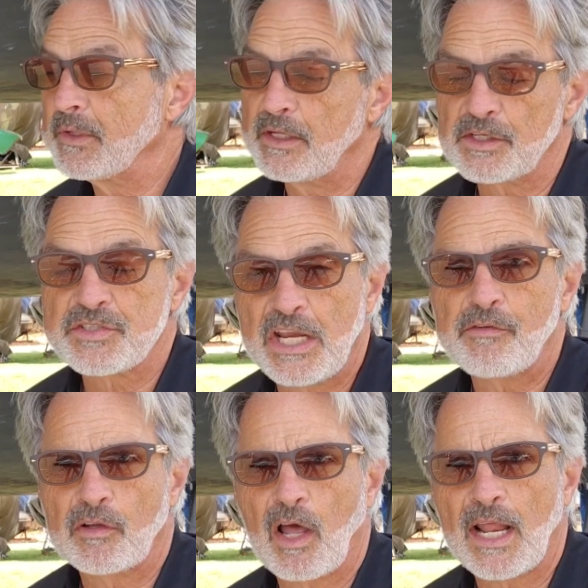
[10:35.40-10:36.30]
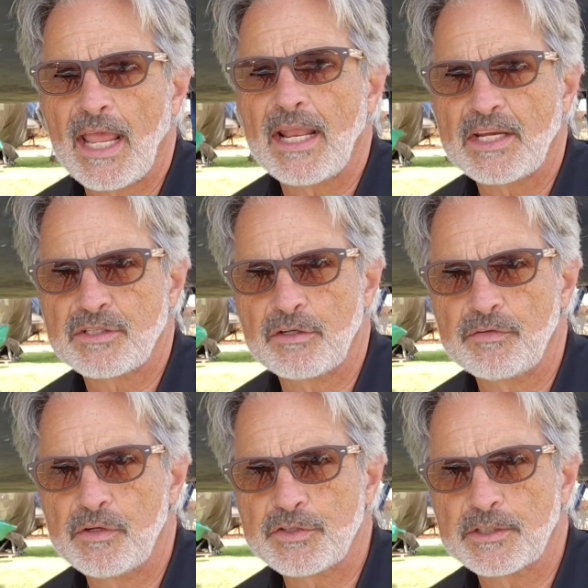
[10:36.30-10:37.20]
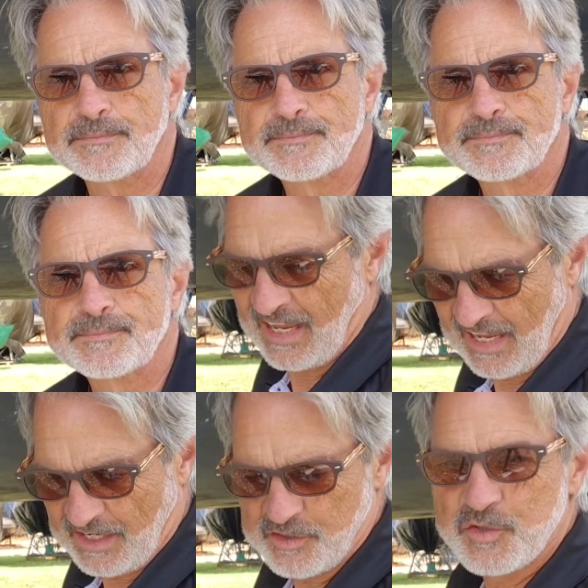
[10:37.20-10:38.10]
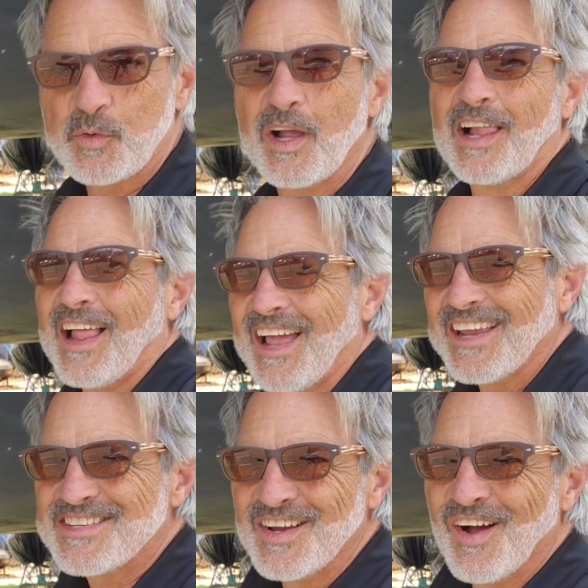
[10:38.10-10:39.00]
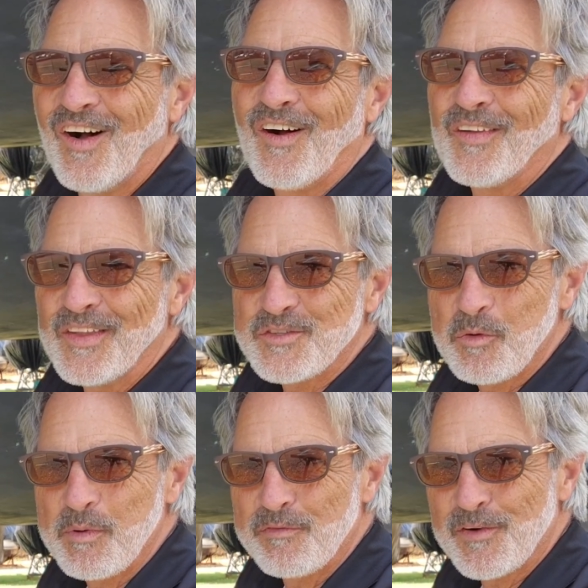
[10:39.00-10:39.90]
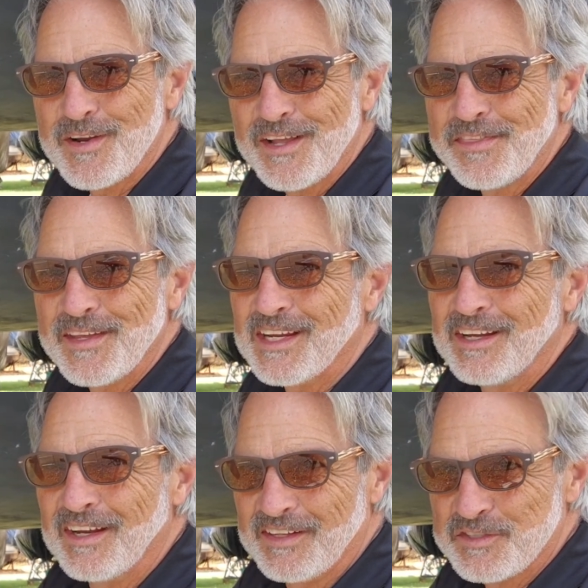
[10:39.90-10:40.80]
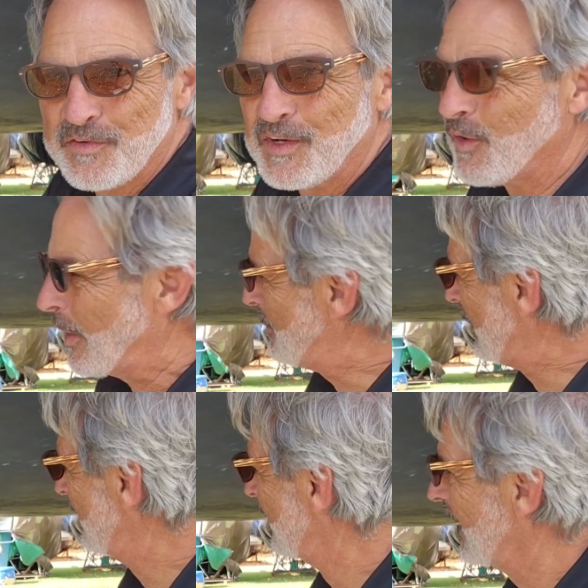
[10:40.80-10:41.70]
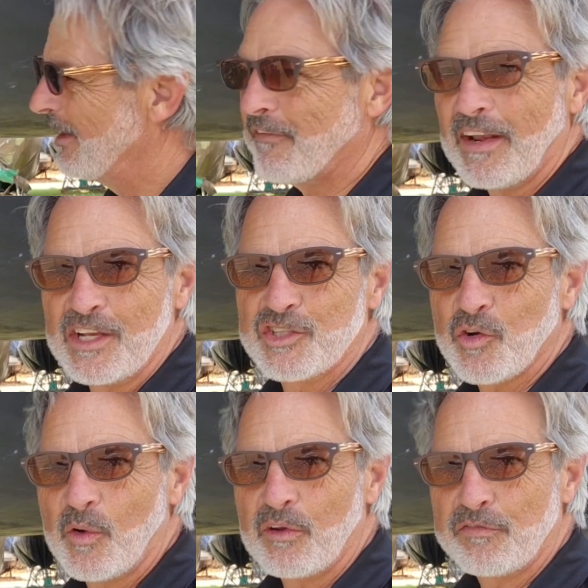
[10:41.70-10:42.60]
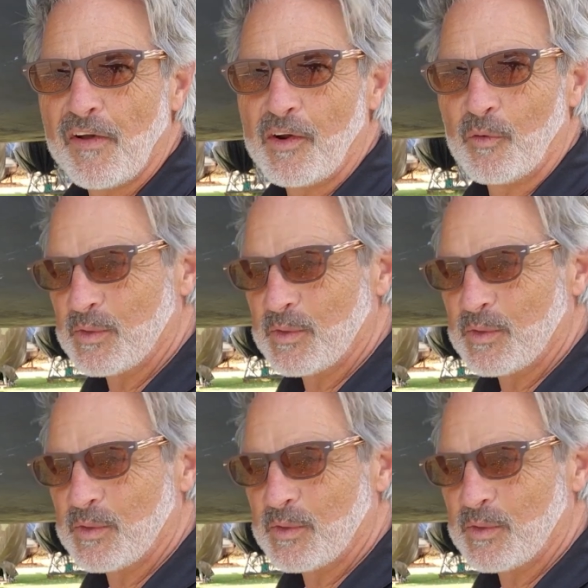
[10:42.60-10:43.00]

It'll save you a lot of headaches in the future. I just realized all this would be for nothing, this video, I mean, if I didn't show you the final